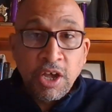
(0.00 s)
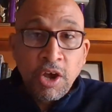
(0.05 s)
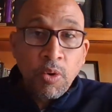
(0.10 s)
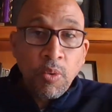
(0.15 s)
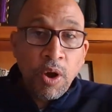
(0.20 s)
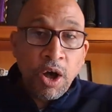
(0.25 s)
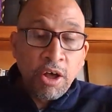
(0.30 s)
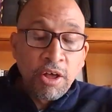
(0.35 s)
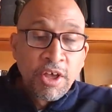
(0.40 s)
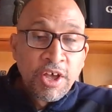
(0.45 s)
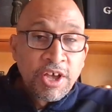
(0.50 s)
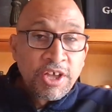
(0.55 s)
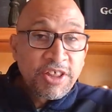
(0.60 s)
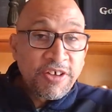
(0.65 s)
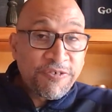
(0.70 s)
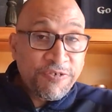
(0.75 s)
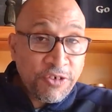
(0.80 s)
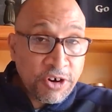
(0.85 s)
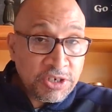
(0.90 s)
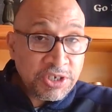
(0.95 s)
Well, the
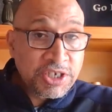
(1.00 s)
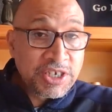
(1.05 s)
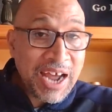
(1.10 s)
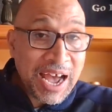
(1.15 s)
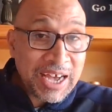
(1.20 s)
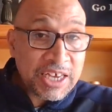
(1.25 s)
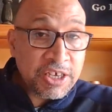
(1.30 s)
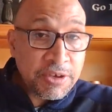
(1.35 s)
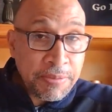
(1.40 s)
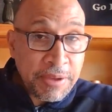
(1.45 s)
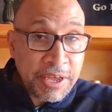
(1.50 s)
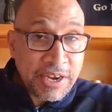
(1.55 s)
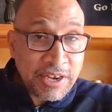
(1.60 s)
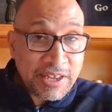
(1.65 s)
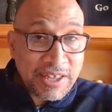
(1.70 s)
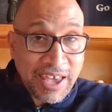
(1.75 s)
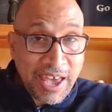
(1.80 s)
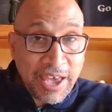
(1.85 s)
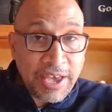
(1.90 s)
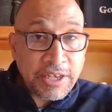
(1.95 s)
first documented
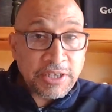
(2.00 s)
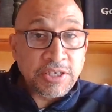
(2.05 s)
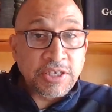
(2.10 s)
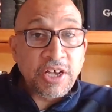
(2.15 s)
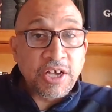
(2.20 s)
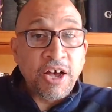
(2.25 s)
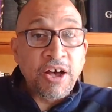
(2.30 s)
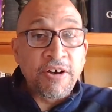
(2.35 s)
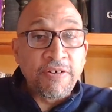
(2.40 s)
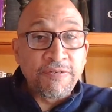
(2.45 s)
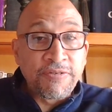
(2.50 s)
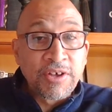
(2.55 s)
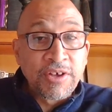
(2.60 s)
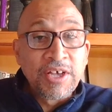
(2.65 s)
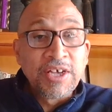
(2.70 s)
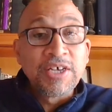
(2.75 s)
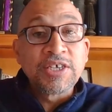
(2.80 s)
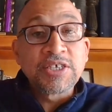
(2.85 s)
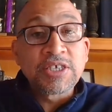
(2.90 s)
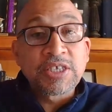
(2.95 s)
case of
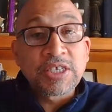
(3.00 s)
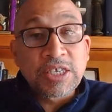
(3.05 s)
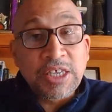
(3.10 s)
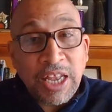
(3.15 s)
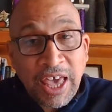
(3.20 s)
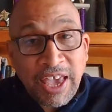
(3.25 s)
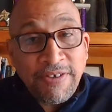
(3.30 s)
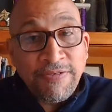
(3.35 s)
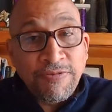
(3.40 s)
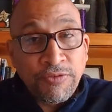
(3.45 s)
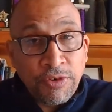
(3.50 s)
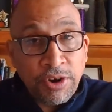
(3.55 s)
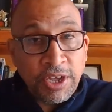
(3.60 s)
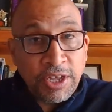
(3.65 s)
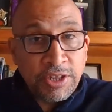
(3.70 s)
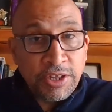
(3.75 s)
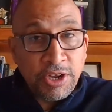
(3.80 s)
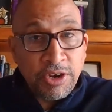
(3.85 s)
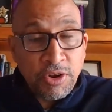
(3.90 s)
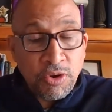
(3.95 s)
slavery
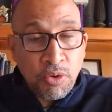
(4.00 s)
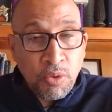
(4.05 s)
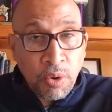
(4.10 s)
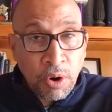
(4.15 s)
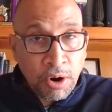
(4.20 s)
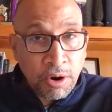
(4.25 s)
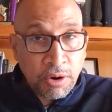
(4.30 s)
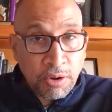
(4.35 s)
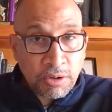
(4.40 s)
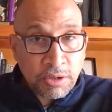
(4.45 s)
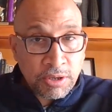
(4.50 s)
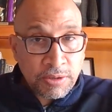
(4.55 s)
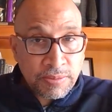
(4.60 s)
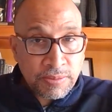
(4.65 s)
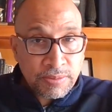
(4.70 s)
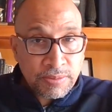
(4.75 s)
in the New World